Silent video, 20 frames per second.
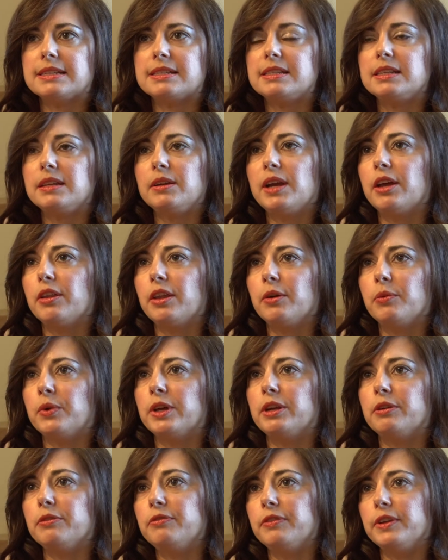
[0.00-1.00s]
see how they
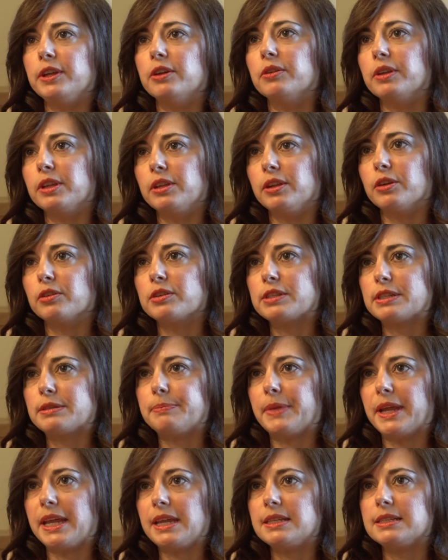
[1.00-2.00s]
want to feel in their
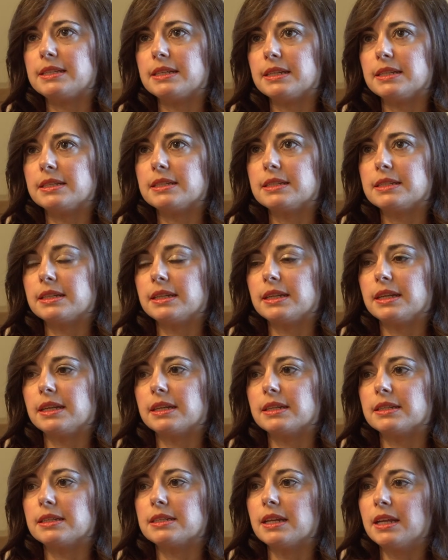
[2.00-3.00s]
spaces.
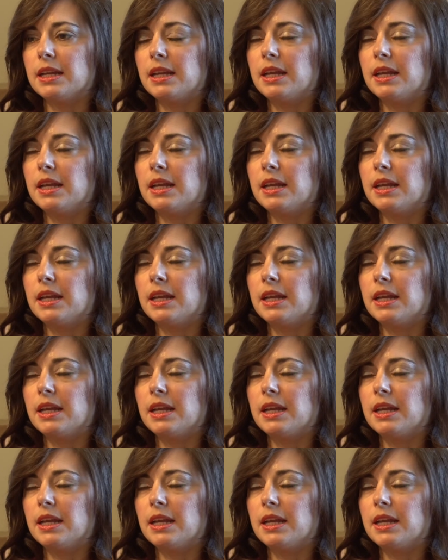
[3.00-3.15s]
And